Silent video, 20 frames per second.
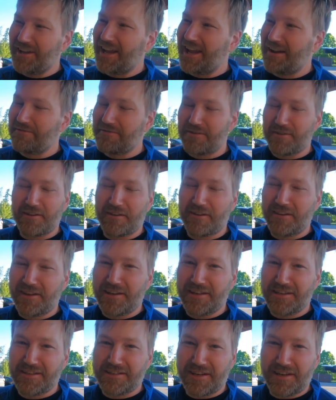I have the, the
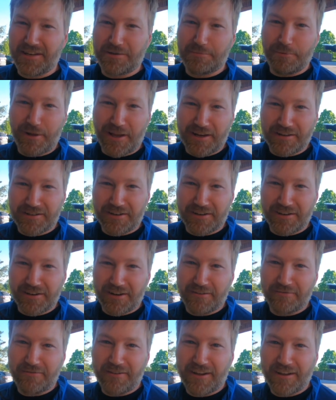distinct pleasure
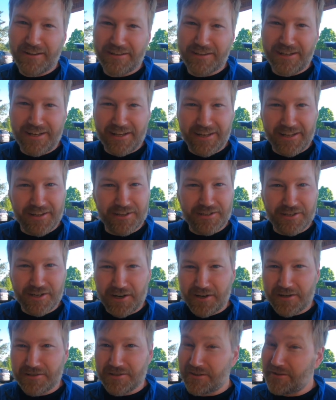of uh, leading the
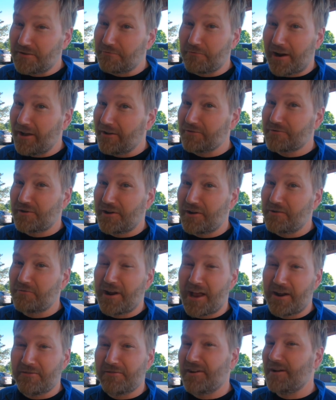charge on the Rail Trail
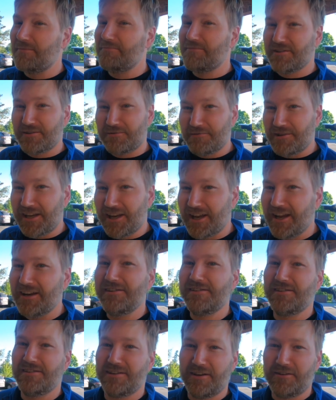Roundup this
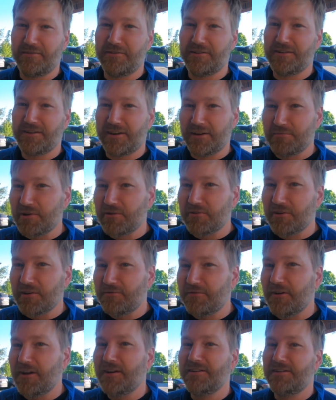weekend, so it's going to be really
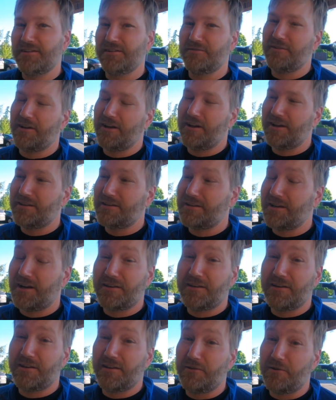fun to uh,
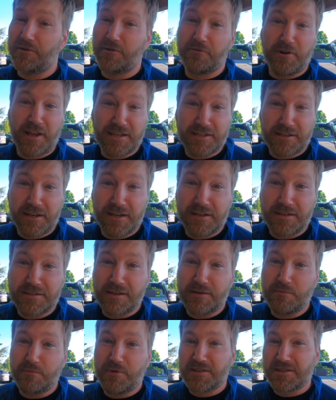talk to local residents
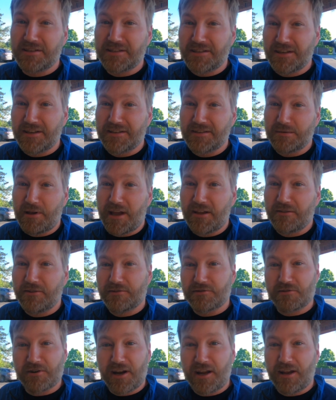and businesses about the
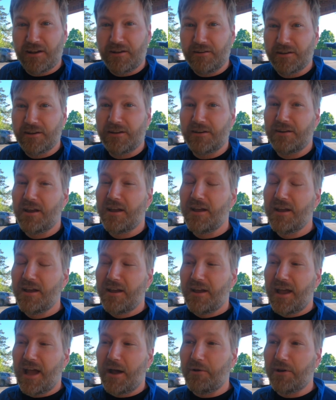trail and
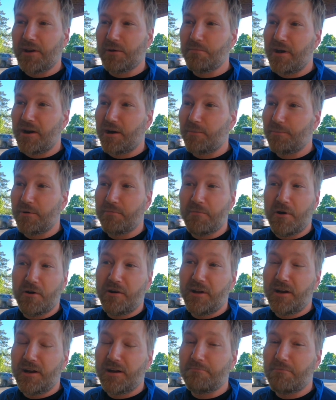how we can better
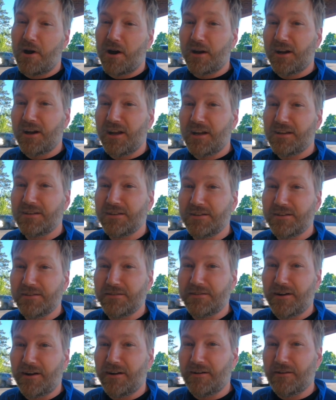promote it and market it
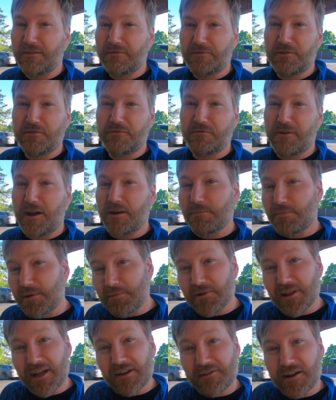to all of you fine
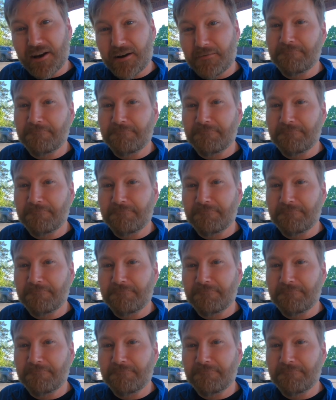people out there.